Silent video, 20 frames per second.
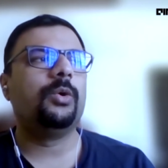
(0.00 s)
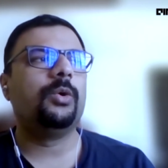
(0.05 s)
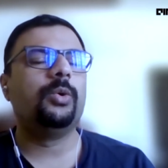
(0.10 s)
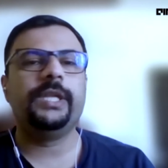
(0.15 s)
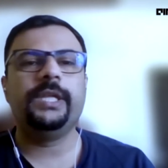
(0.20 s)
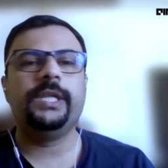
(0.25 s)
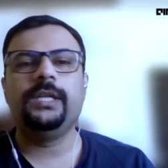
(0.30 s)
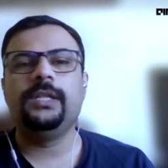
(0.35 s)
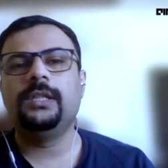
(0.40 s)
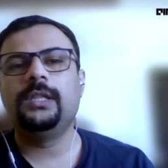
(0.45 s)

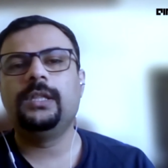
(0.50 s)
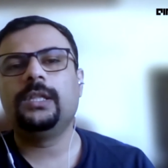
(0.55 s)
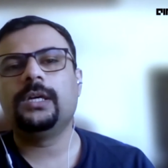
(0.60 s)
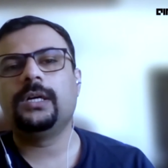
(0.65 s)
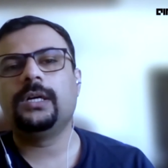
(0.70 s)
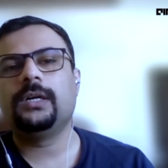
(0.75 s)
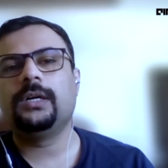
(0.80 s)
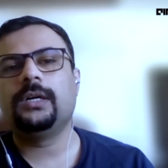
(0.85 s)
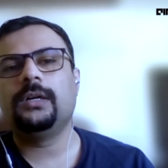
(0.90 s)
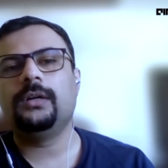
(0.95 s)
owning
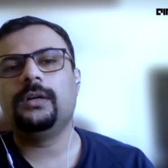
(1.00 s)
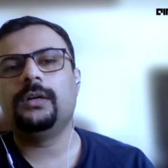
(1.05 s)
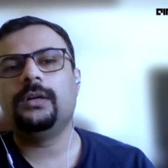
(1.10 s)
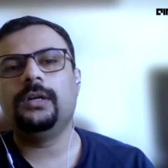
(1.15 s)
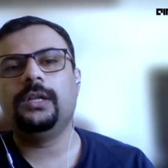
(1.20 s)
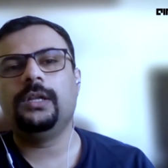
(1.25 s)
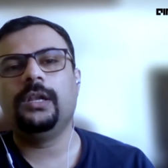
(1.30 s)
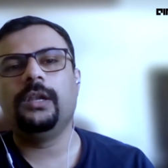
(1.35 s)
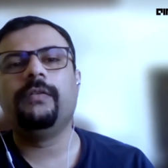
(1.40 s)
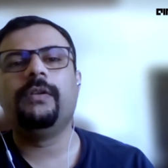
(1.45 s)
the
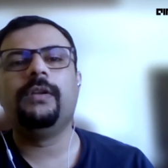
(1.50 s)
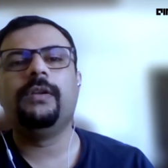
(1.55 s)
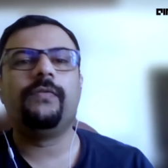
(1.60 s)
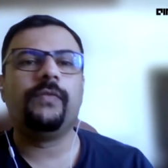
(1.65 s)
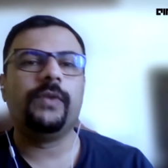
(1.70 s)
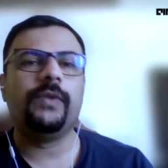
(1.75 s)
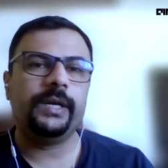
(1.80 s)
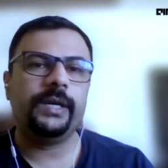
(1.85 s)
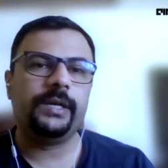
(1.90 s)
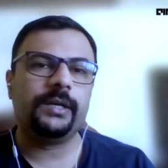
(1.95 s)
delivery
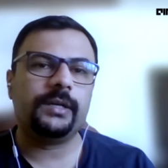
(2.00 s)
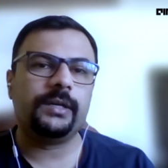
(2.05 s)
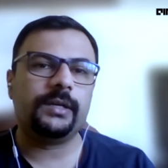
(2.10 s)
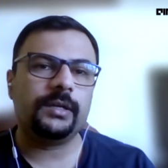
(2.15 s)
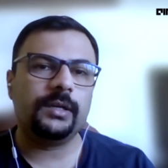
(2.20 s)
fleet